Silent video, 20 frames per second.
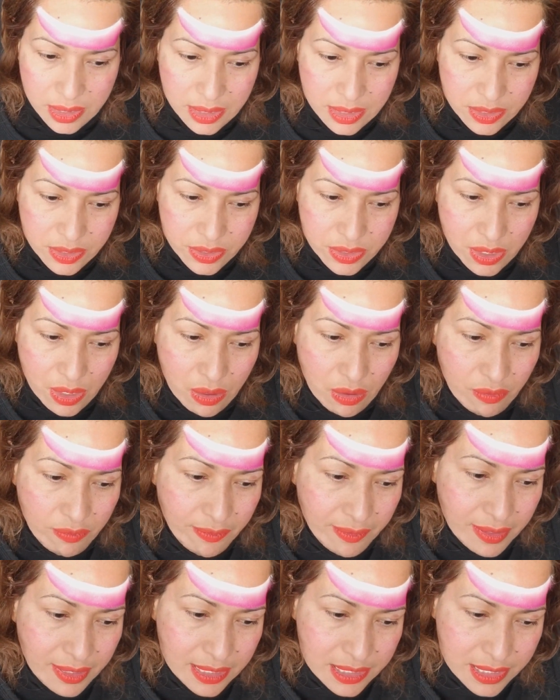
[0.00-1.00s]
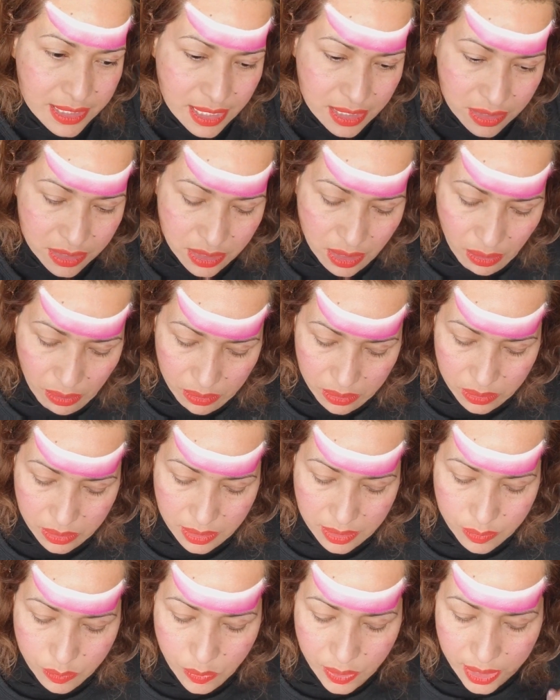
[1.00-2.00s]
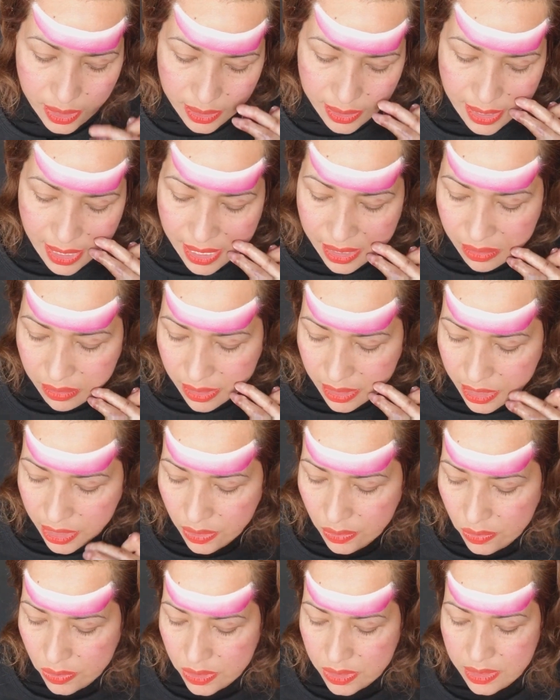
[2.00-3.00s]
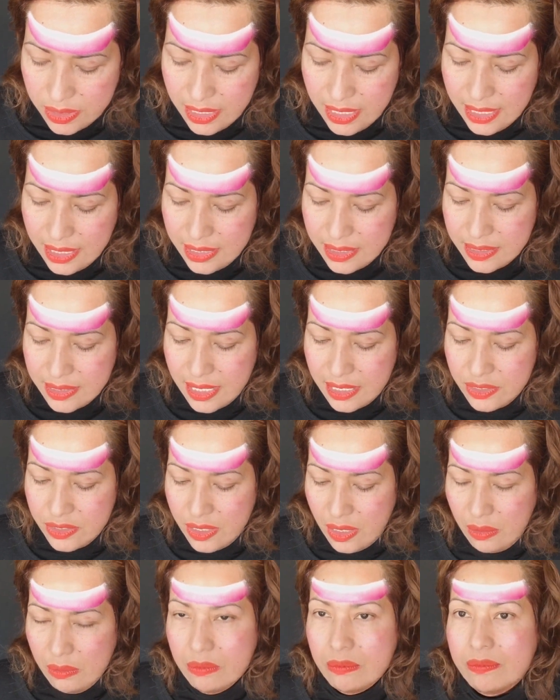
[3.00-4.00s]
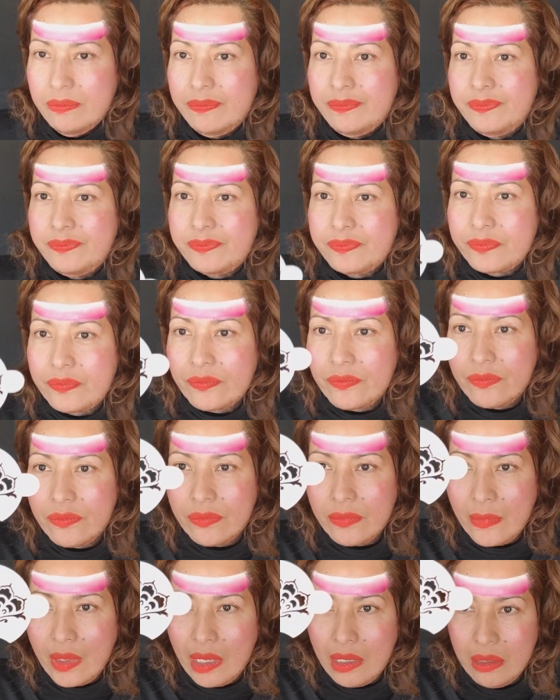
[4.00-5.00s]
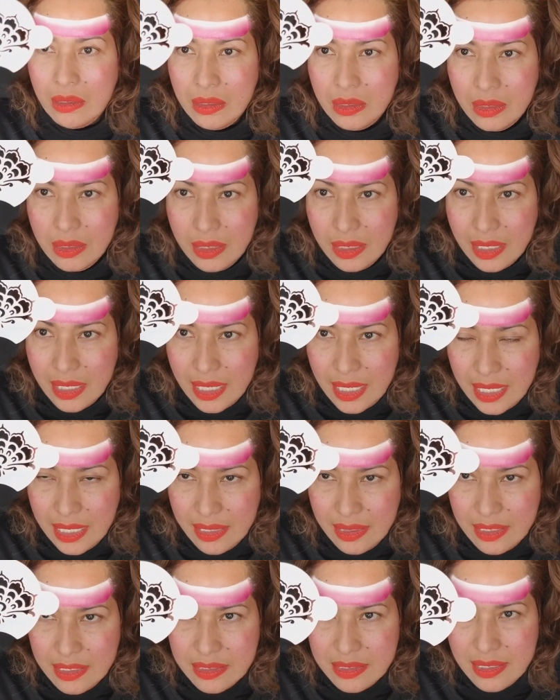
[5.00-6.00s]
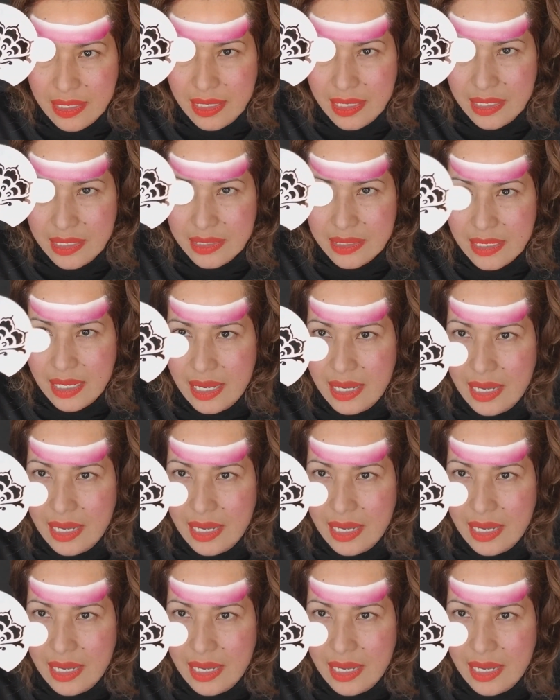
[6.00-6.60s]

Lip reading: So for the stencil work, I'm gonna use this stencil, and this is